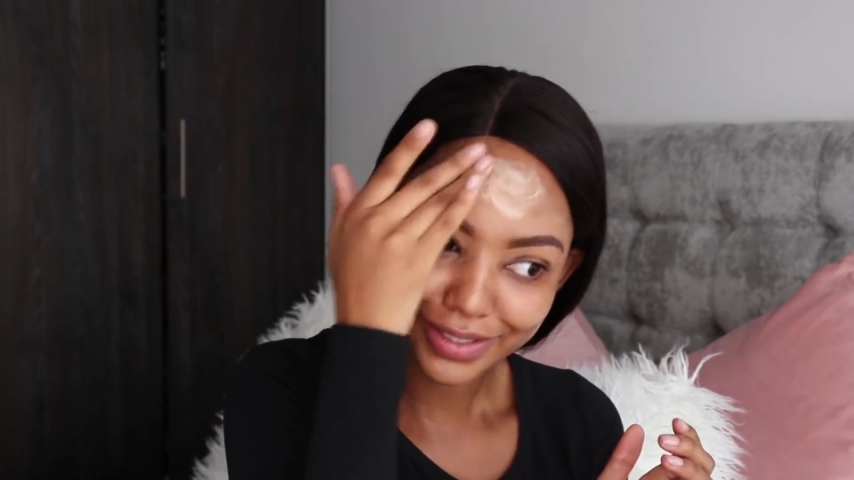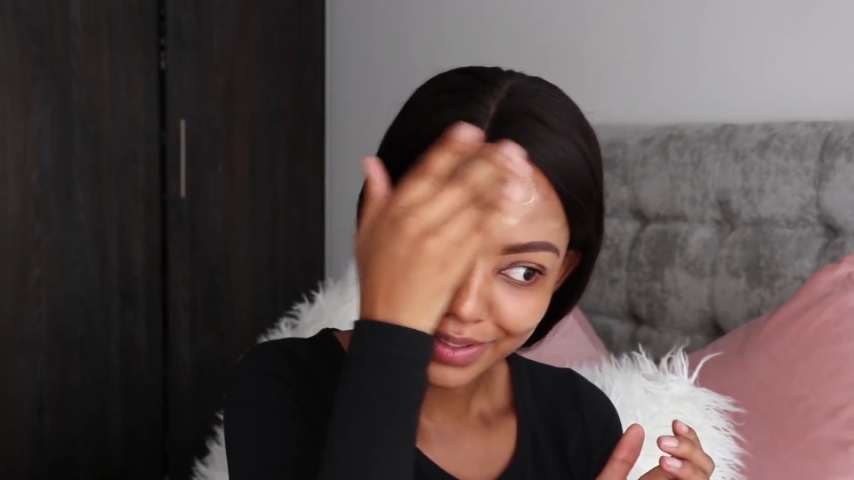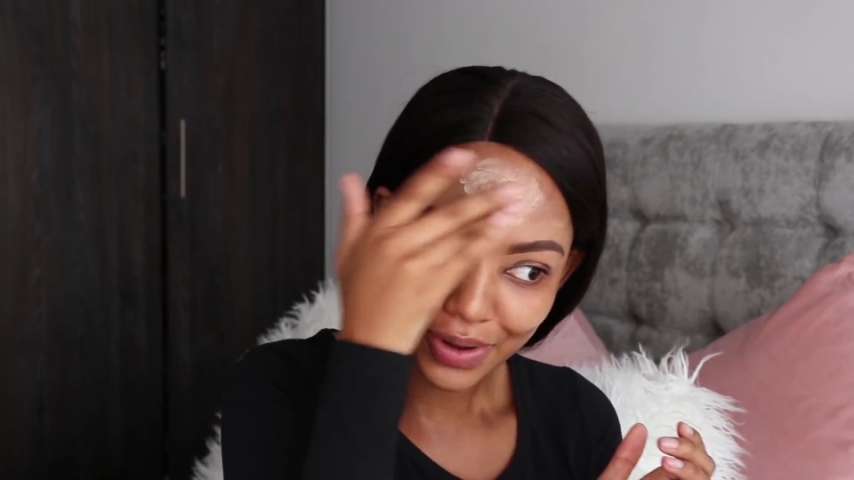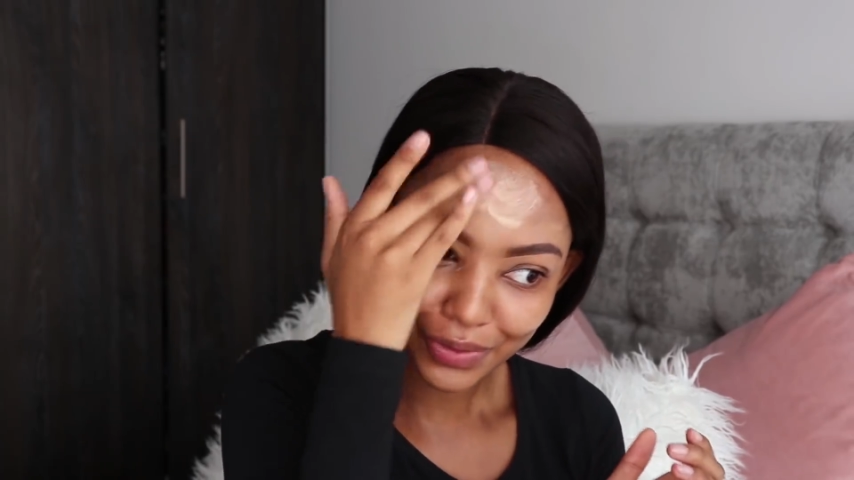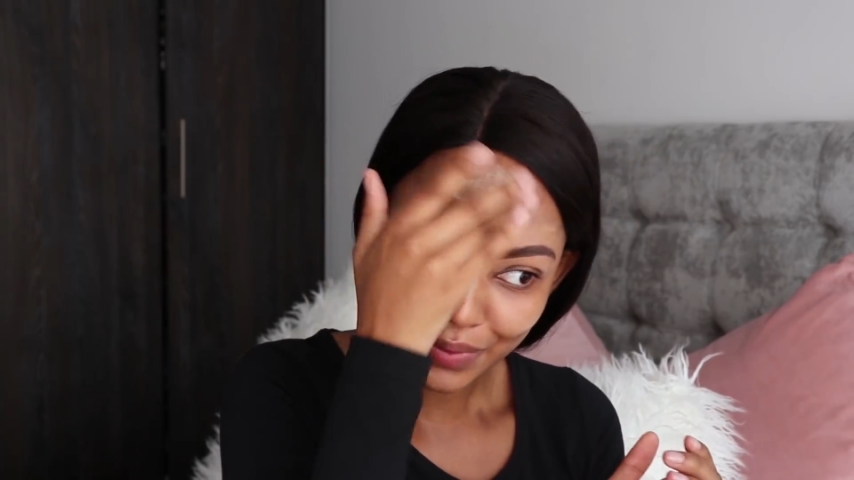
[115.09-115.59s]

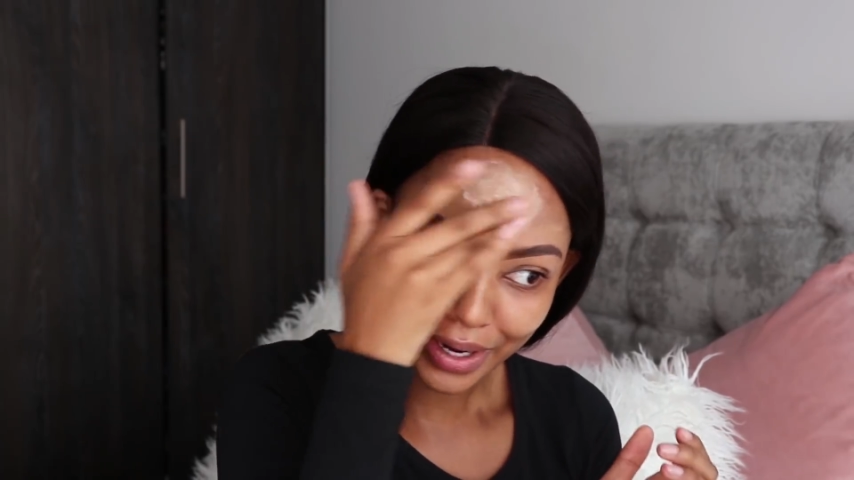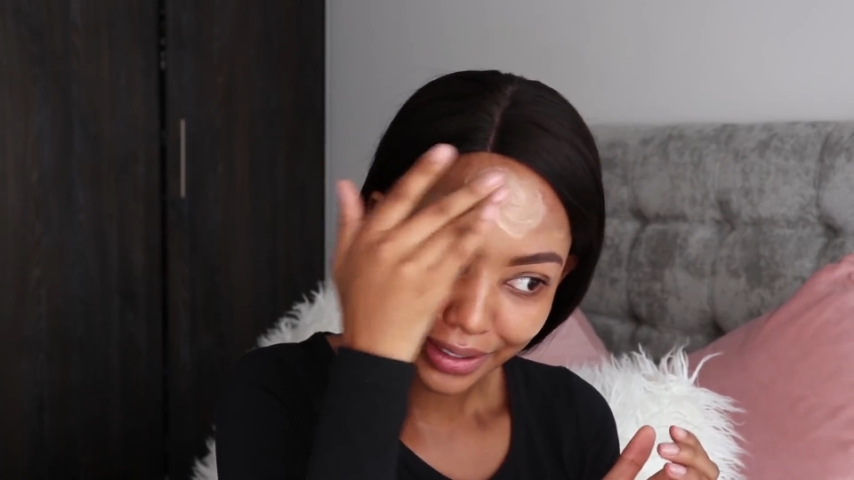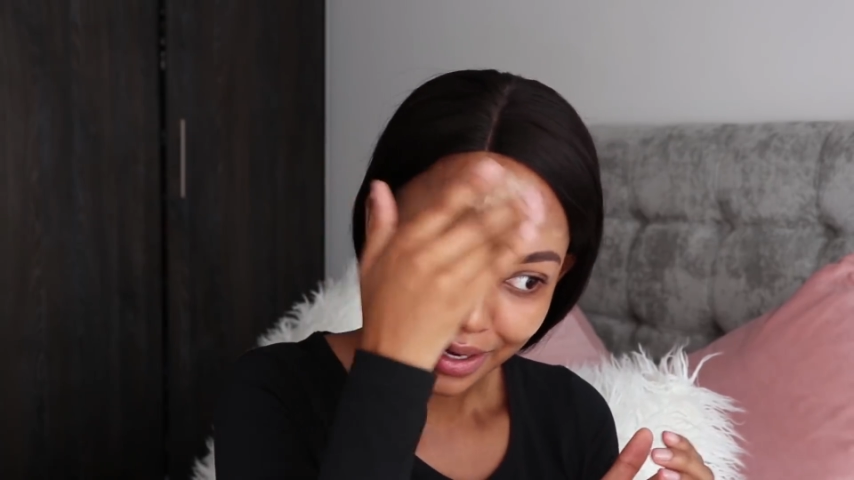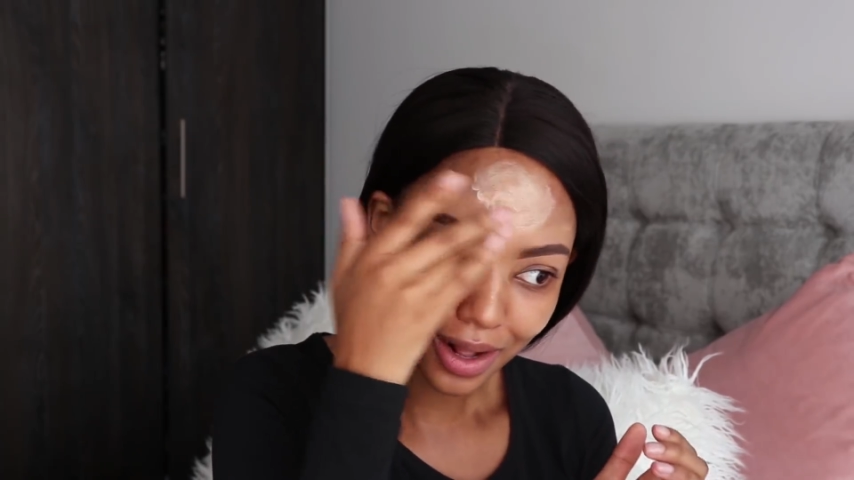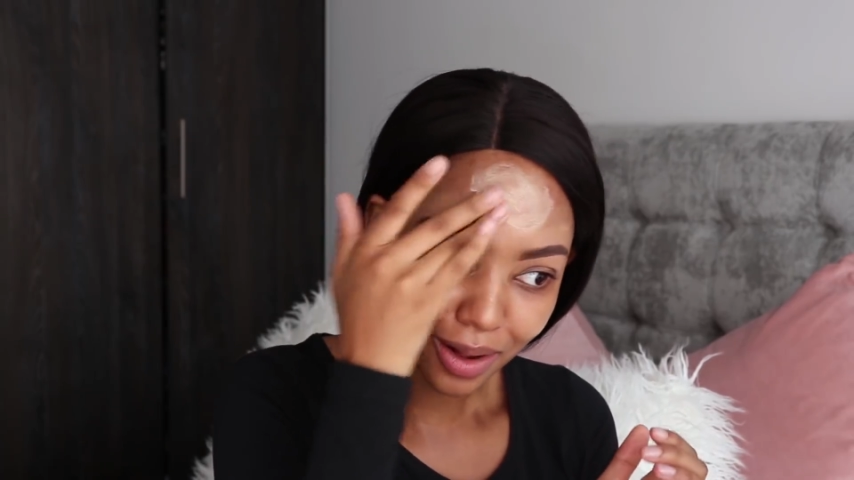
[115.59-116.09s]
it's not
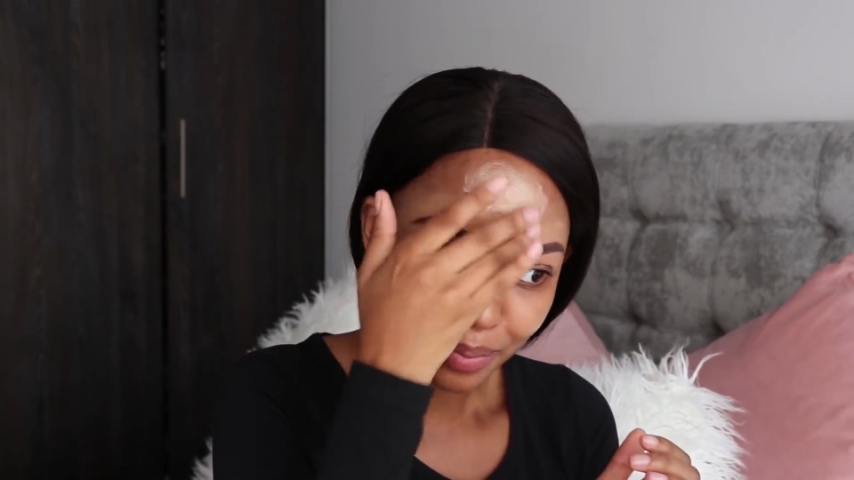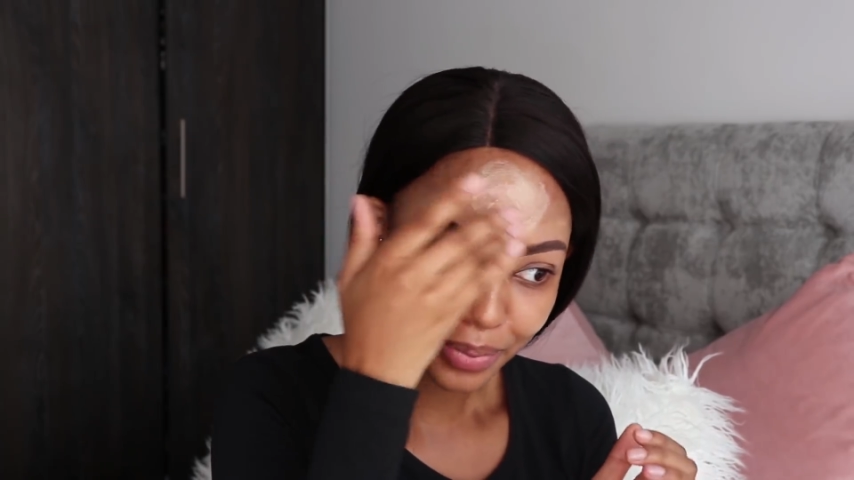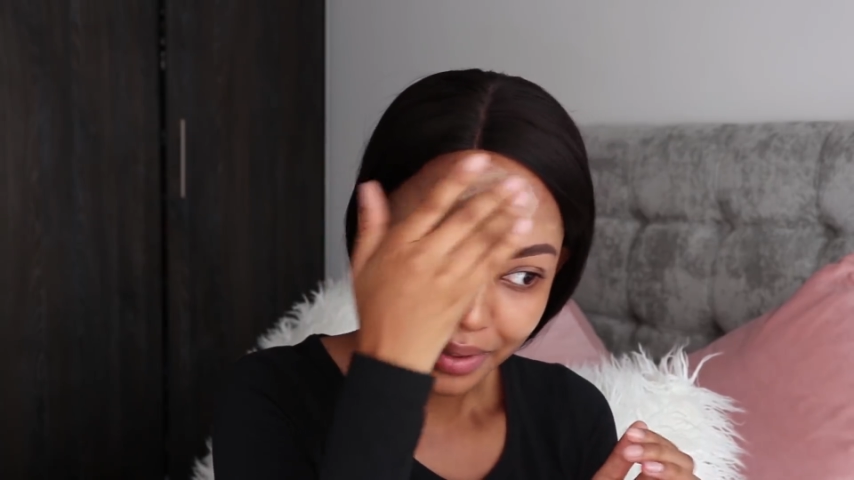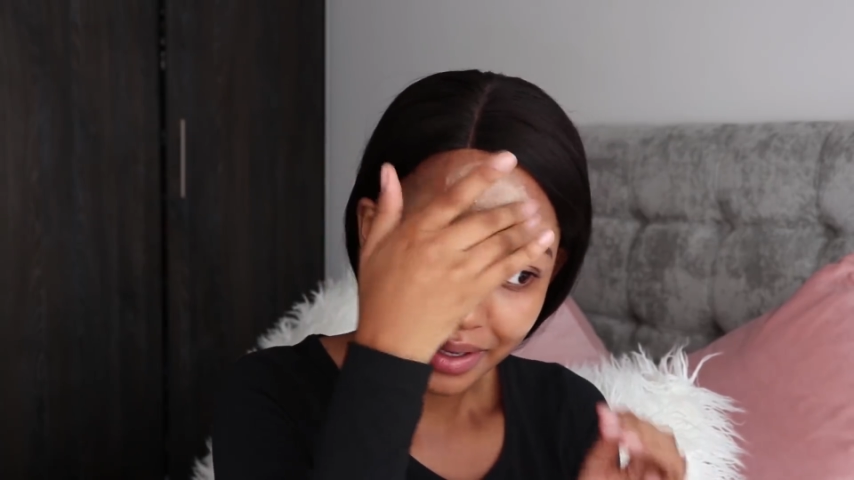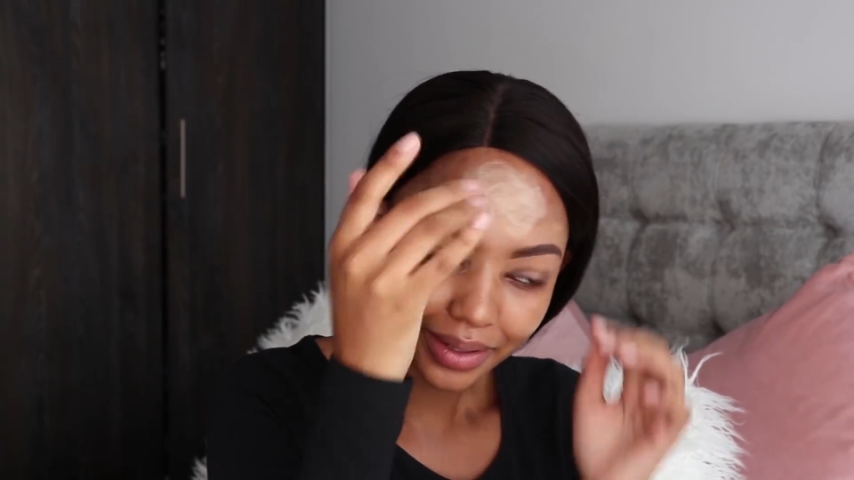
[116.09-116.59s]
right
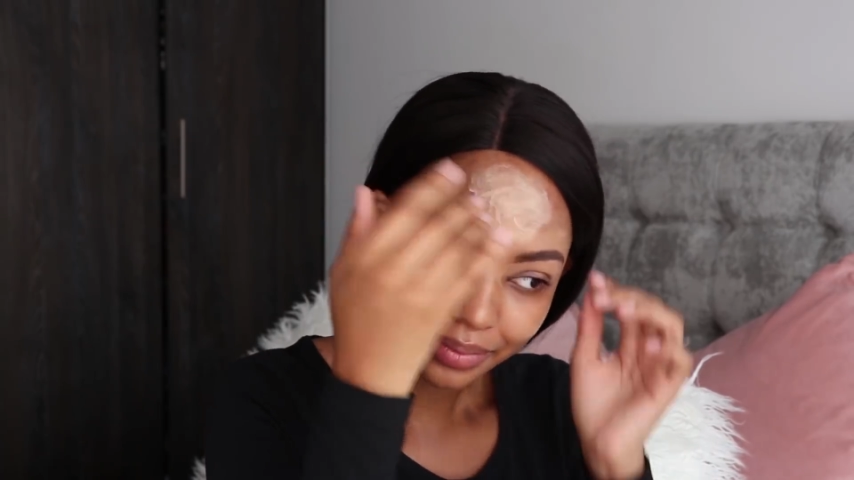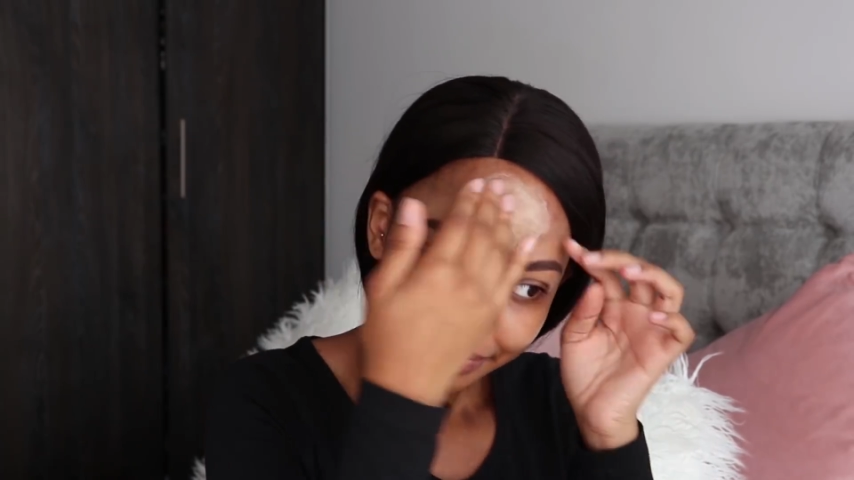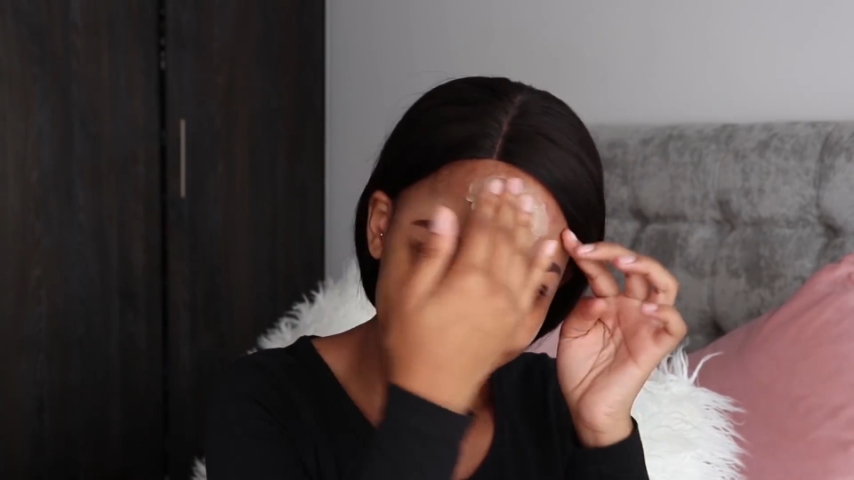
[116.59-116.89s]
now. But